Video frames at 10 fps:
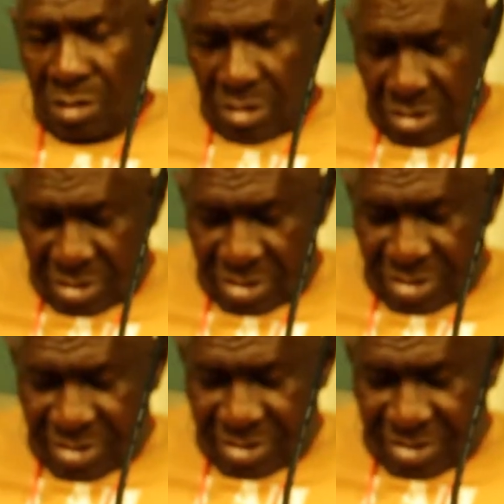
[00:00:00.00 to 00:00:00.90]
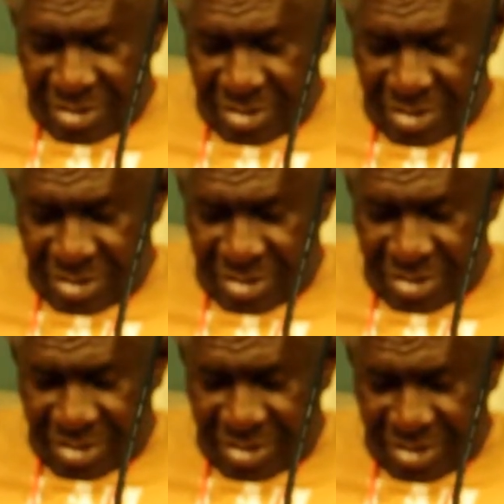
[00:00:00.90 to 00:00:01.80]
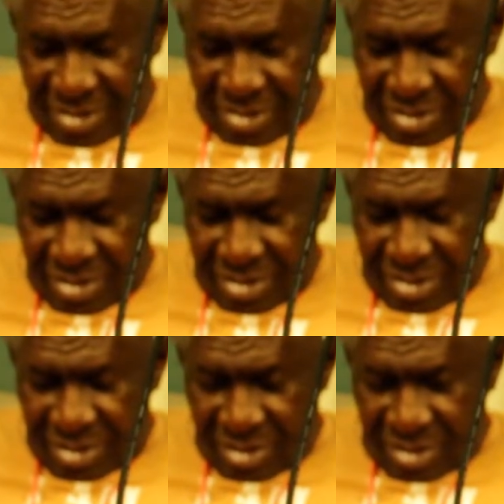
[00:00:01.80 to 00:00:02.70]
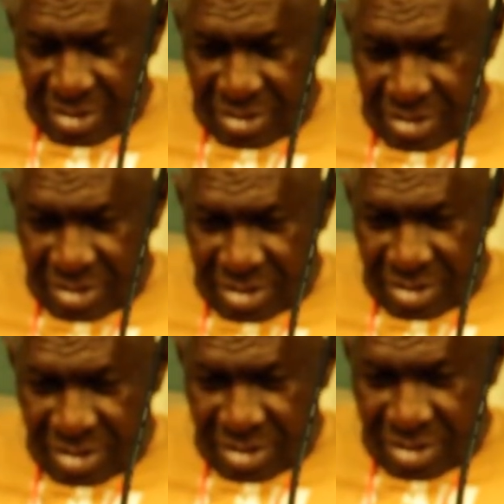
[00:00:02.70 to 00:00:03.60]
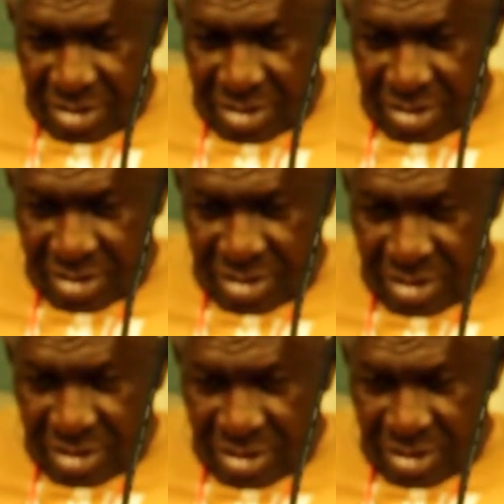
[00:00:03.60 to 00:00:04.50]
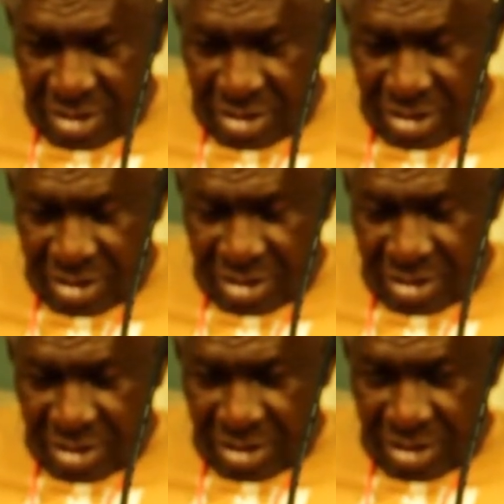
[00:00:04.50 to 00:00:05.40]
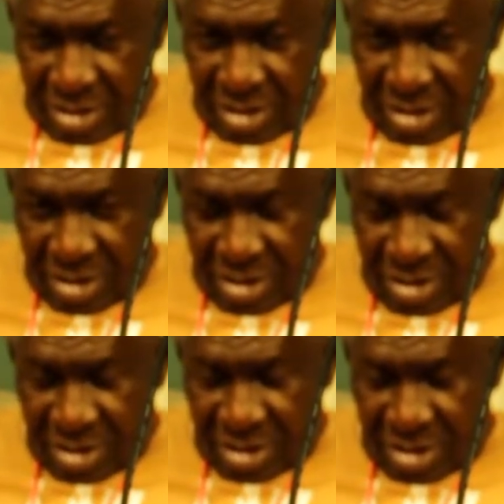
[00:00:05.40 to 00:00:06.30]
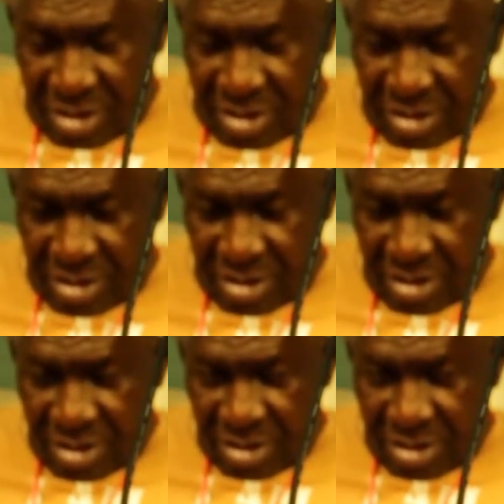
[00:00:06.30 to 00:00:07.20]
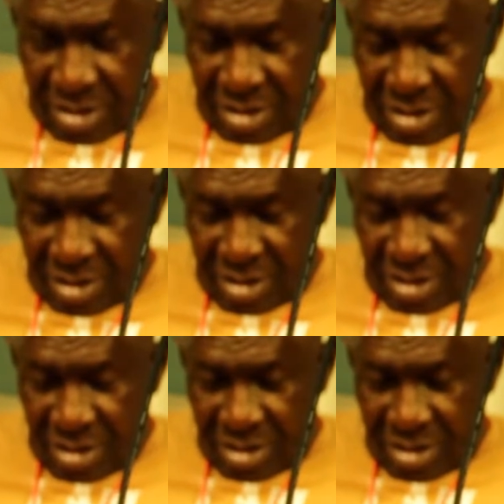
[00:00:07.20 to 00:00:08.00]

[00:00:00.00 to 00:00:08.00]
[no speech]